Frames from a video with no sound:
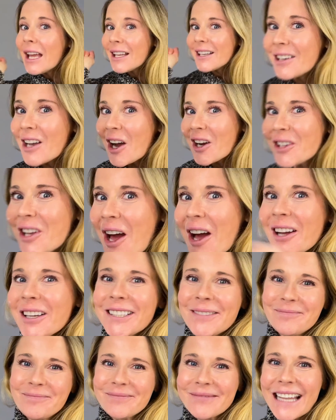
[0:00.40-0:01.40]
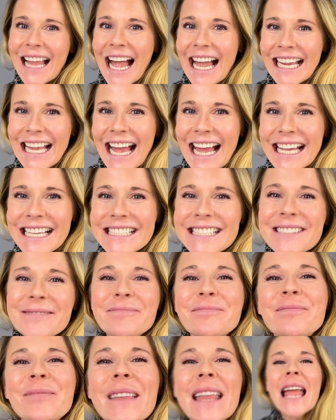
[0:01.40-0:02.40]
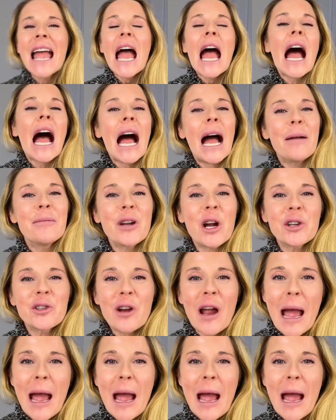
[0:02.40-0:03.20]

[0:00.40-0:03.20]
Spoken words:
Knock, knock. Hi, guys. I'm Dr.